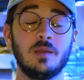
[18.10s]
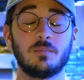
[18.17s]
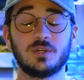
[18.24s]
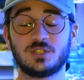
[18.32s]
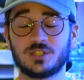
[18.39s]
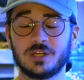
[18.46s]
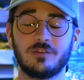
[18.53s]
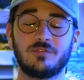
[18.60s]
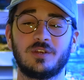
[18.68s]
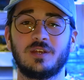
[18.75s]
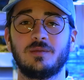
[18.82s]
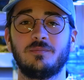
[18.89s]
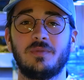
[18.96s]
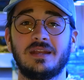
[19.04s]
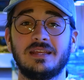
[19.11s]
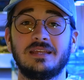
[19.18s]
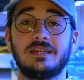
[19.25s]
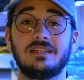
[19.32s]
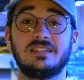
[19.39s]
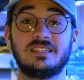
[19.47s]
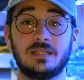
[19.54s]
but share very many
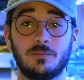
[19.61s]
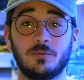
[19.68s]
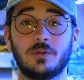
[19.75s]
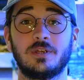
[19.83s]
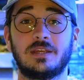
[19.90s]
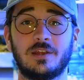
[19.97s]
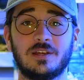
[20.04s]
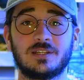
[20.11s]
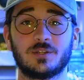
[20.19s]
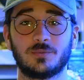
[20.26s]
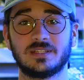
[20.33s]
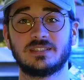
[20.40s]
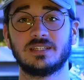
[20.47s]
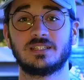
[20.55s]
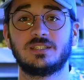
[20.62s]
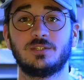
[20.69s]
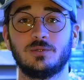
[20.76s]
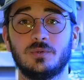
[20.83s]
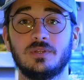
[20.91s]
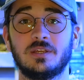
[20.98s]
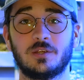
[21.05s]
similar characteristics
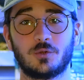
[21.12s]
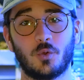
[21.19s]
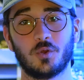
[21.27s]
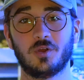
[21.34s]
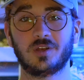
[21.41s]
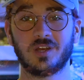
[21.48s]
to their coral